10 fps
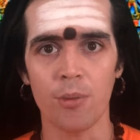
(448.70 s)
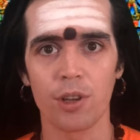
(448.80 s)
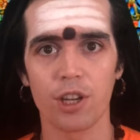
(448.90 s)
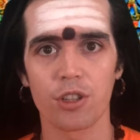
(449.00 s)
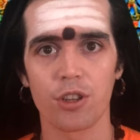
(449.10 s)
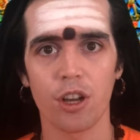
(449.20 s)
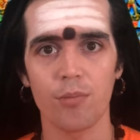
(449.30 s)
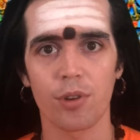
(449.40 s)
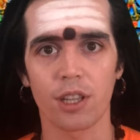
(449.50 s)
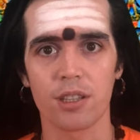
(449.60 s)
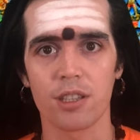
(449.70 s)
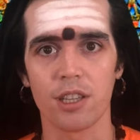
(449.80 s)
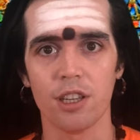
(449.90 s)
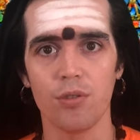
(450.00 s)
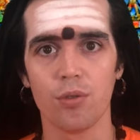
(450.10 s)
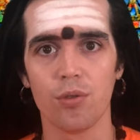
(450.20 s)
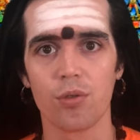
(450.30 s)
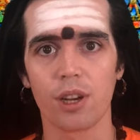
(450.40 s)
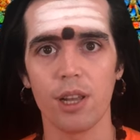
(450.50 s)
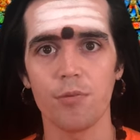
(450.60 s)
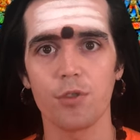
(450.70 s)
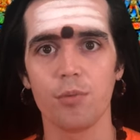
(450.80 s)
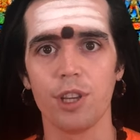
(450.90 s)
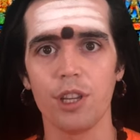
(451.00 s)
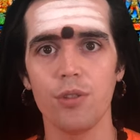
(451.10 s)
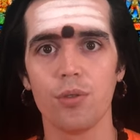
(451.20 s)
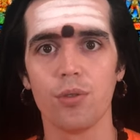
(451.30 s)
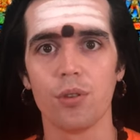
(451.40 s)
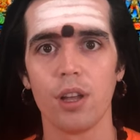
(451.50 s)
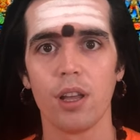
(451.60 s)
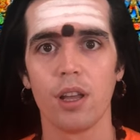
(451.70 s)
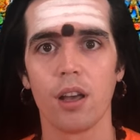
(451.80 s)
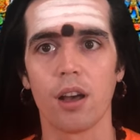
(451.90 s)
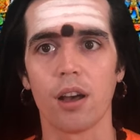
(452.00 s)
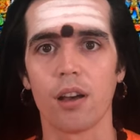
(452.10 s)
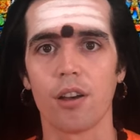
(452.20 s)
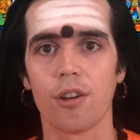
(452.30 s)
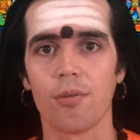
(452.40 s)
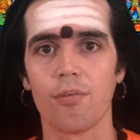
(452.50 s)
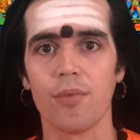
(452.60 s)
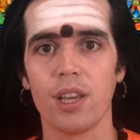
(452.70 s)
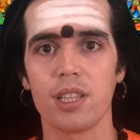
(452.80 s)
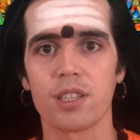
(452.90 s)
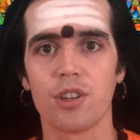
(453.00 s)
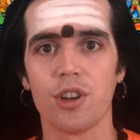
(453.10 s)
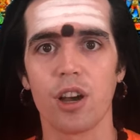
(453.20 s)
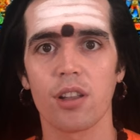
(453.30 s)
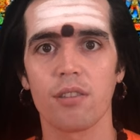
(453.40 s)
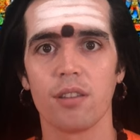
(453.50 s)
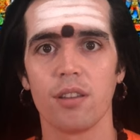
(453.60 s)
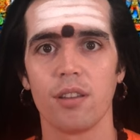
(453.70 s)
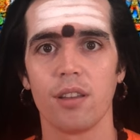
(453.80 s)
Because a non-practicing Hindu who claims to be Hindu is not